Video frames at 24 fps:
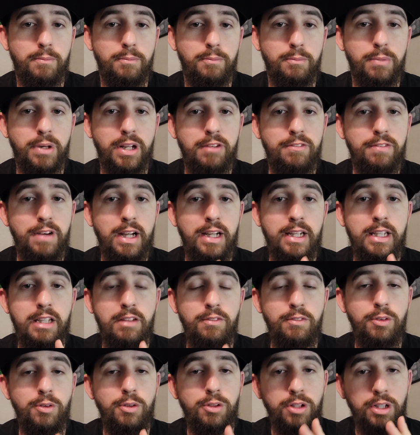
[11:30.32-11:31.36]
But if I
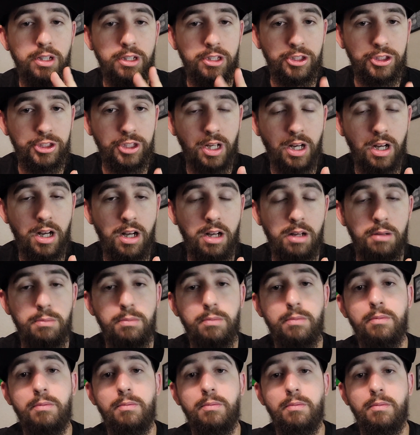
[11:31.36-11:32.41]
give you another job,
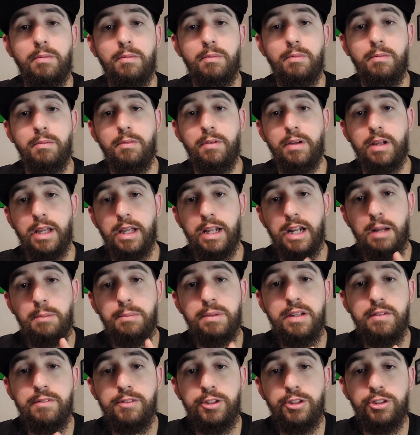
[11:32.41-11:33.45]
and I'm
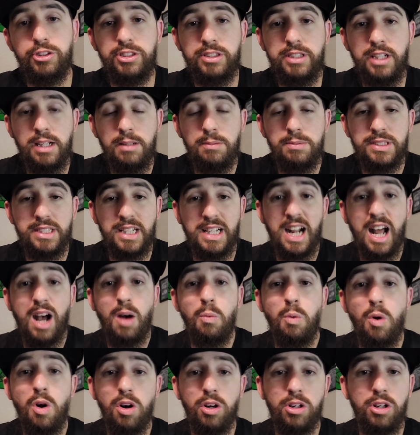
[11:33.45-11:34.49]
giving you steps, and I
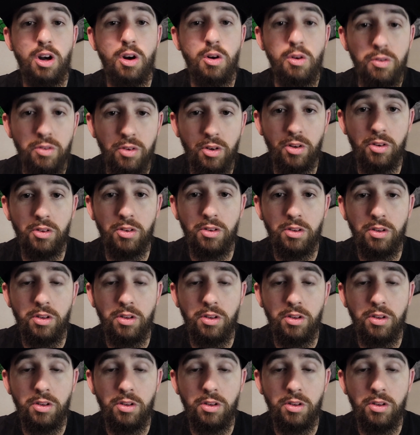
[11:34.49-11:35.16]
walk over,